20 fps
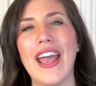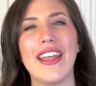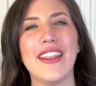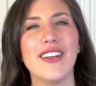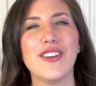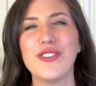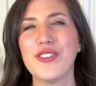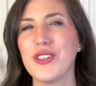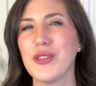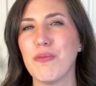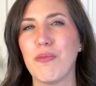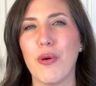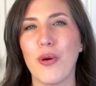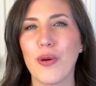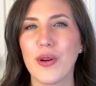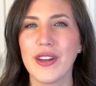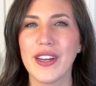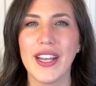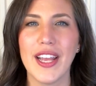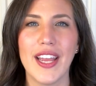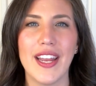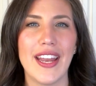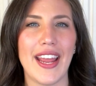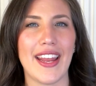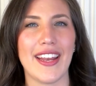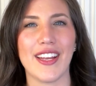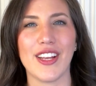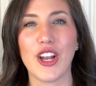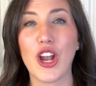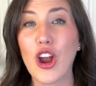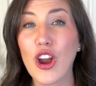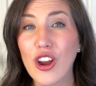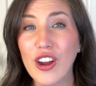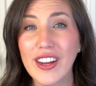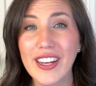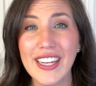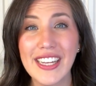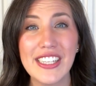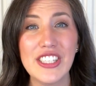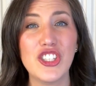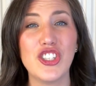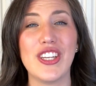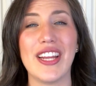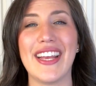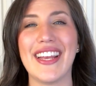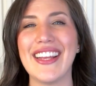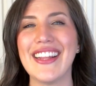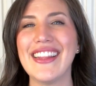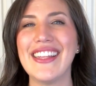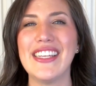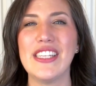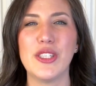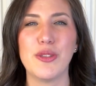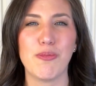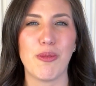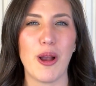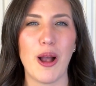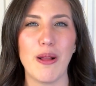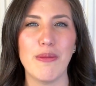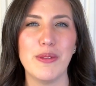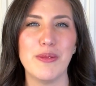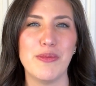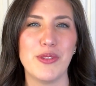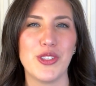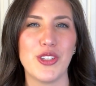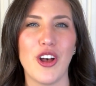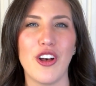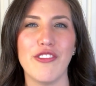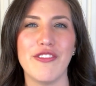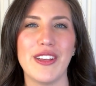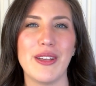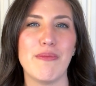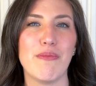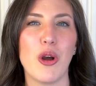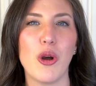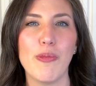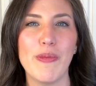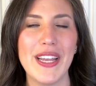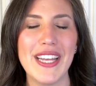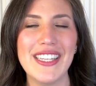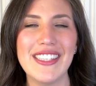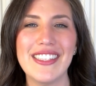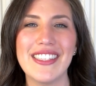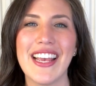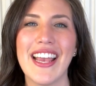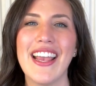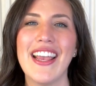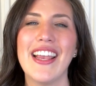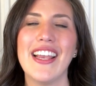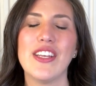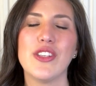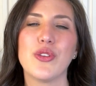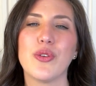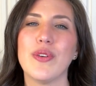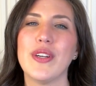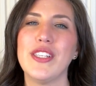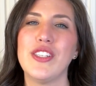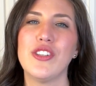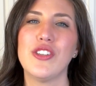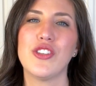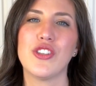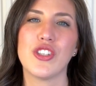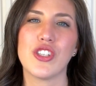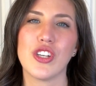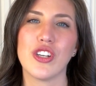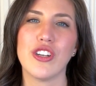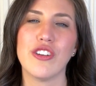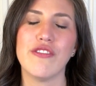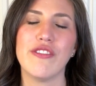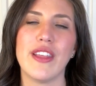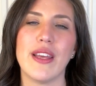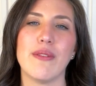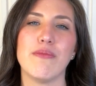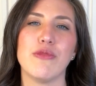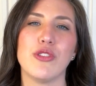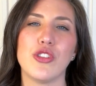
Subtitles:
and they're supported and encouraged in these problem solving moments is going to serve them